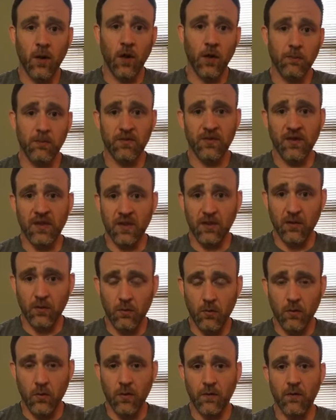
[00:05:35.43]
arm's length or
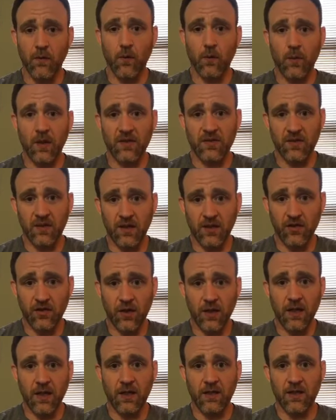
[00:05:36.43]
more for a wrestling
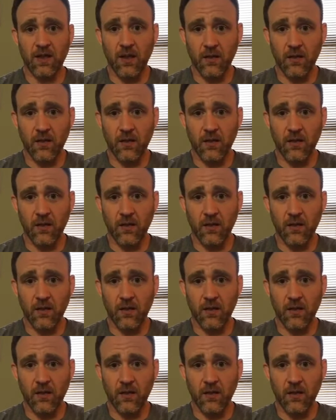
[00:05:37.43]
shot,